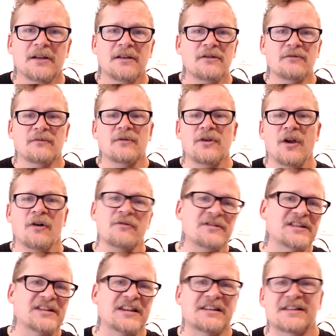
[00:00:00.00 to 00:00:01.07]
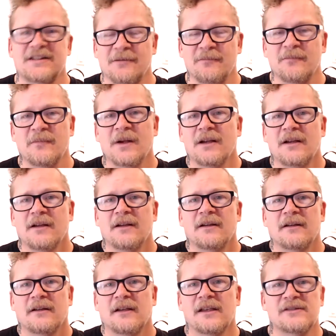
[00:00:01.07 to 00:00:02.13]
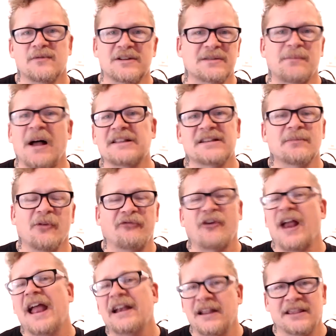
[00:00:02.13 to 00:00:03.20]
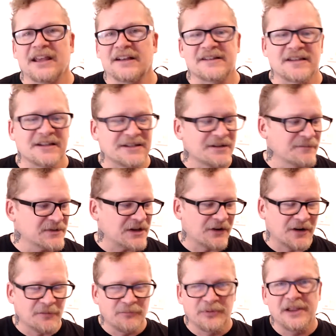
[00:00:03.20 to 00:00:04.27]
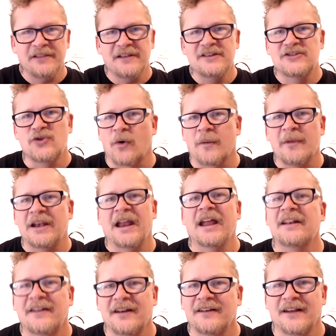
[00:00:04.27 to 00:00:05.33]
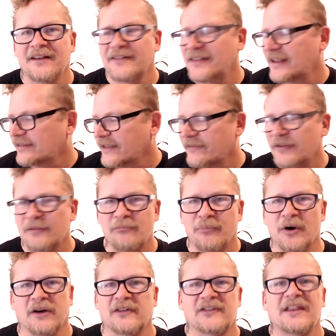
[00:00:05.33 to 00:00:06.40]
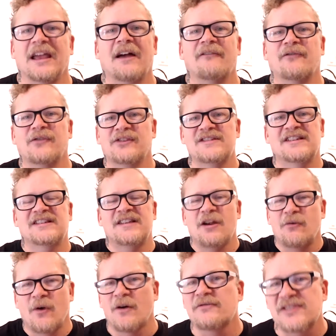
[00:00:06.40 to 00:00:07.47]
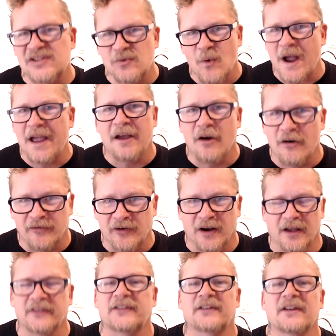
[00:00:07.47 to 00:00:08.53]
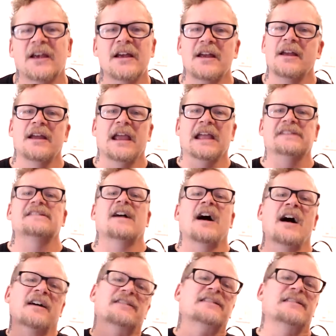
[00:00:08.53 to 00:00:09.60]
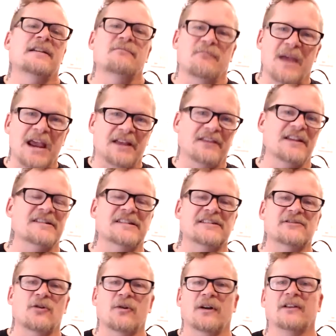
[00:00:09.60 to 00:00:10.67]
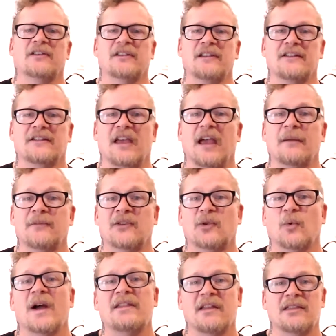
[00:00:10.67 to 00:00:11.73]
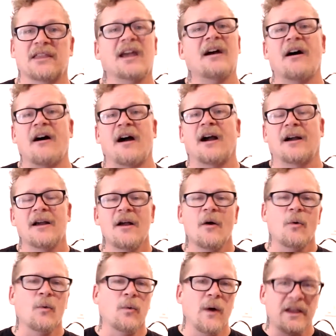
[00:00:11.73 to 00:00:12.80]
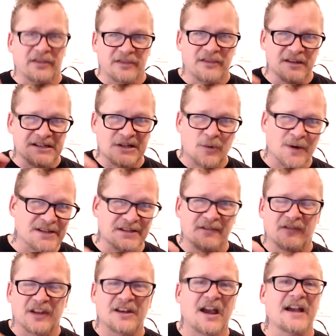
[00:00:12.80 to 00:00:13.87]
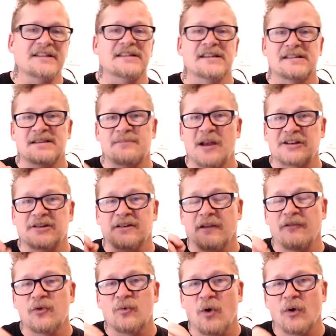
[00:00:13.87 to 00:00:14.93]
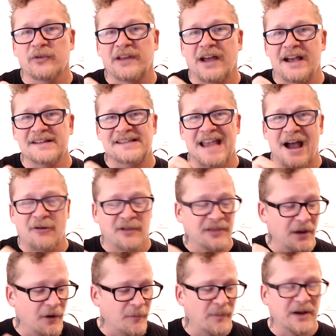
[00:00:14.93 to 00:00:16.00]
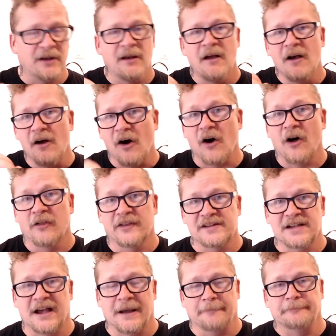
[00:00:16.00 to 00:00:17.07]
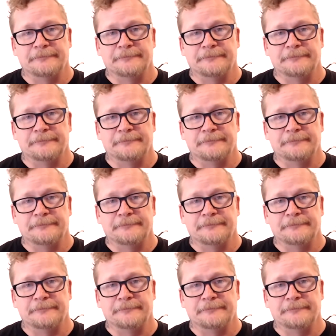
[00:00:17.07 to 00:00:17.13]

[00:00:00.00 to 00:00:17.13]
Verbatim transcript: You, no system is responsible for anything. Systems are completely dormant entities that live in books. They have zero sway over us. It's us that make these stories and these games the way that they are, with the twist of the dice, especially if you roll dice out in the open all the time.